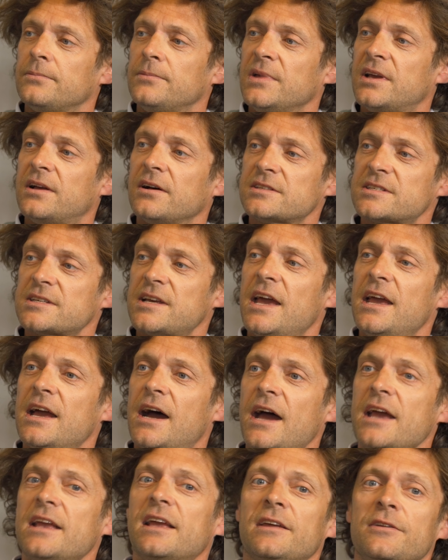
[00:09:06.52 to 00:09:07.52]
Because
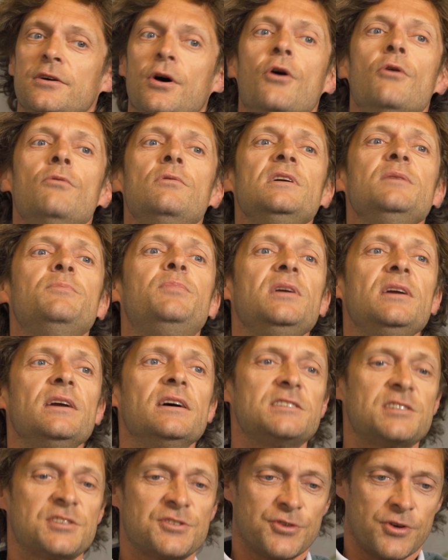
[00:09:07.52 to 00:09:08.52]
AI can only be
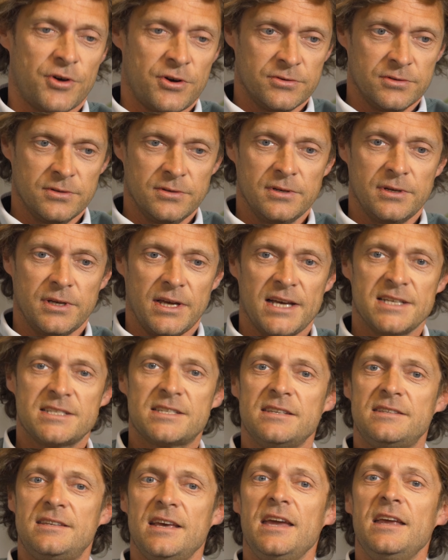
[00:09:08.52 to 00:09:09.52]
as strong
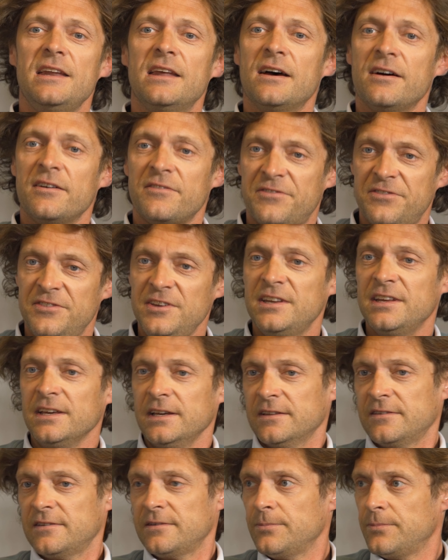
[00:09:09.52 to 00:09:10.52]
as the data
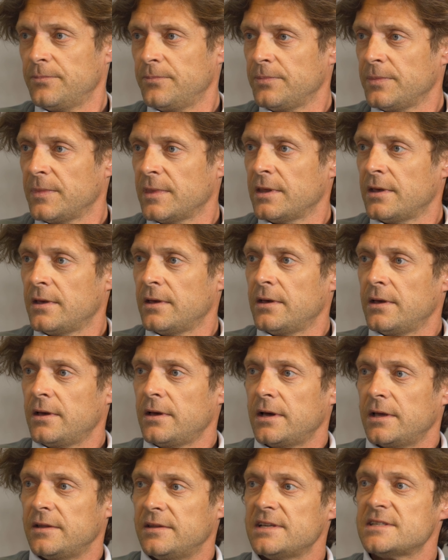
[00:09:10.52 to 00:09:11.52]
feeding it.
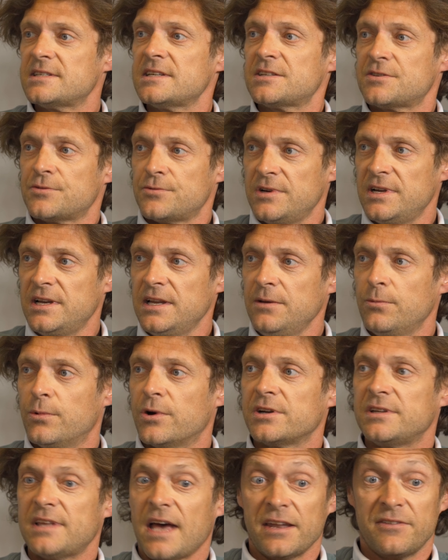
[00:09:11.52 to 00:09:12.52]
And this is really
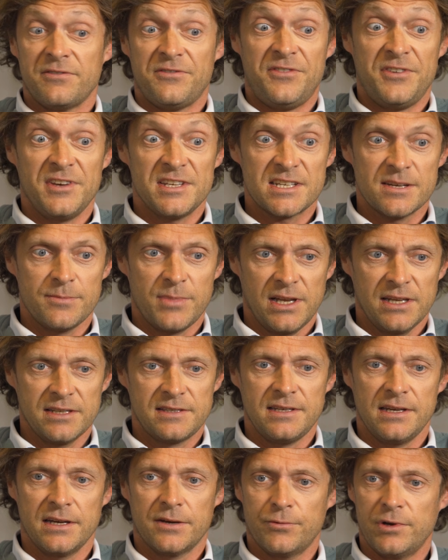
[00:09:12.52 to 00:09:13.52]
where that
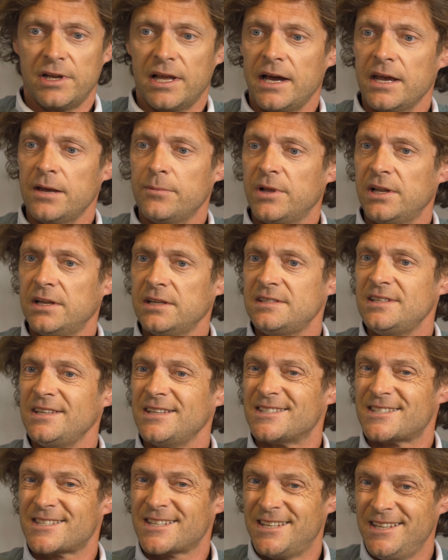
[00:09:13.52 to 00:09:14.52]
visibility and reliability
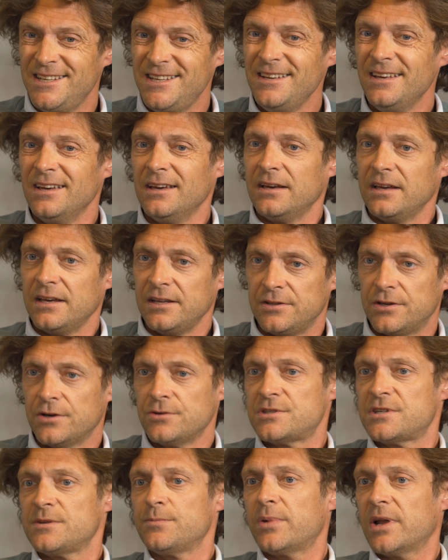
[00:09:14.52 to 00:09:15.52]
is key in
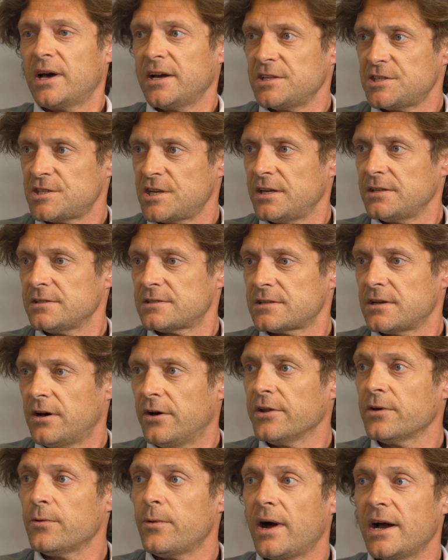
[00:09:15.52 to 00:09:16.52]
those supply chains.
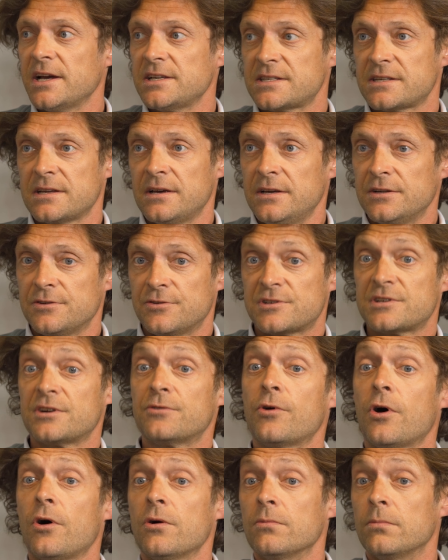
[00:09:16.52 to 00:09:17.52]
Otherwise, there's a
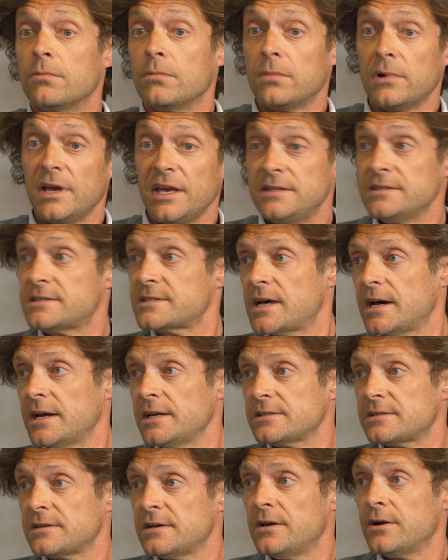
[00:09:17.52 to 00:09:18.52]
wrong
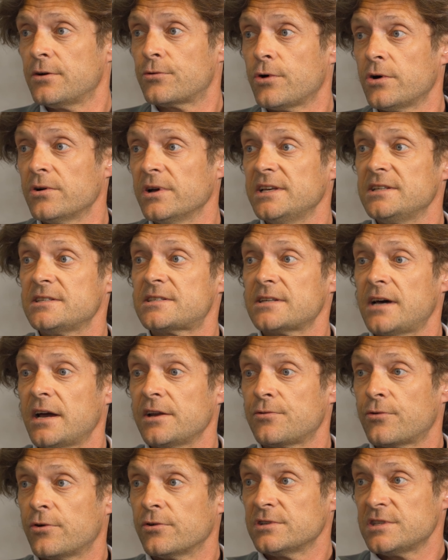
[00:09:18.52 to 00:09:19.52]
insight, wrong
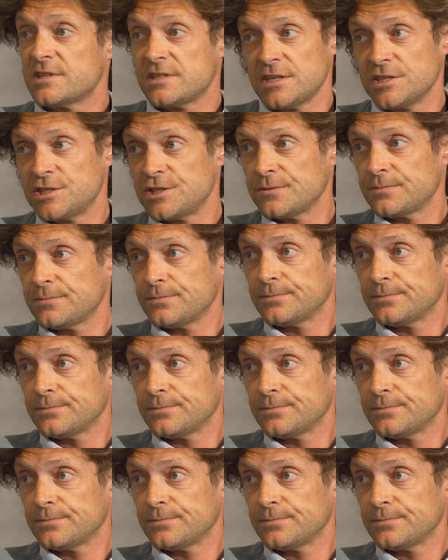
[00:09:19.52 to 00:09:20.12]
decision.